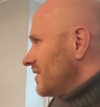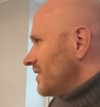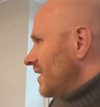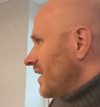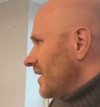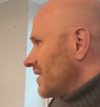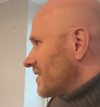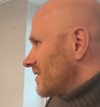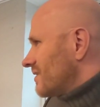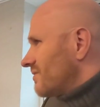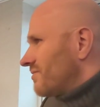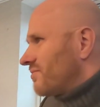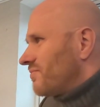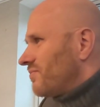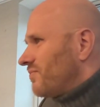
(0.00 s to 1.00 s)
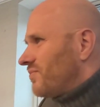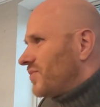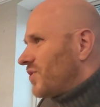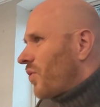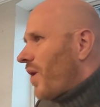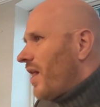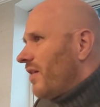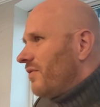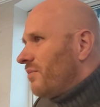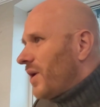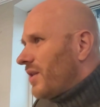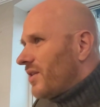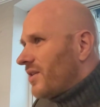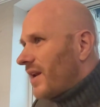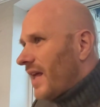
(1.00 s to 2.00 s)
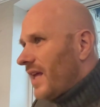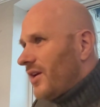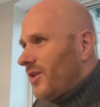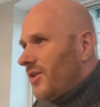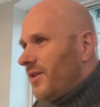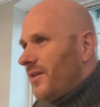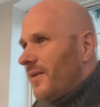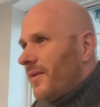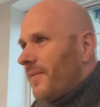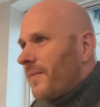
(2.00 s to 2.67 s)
6, 12 months later,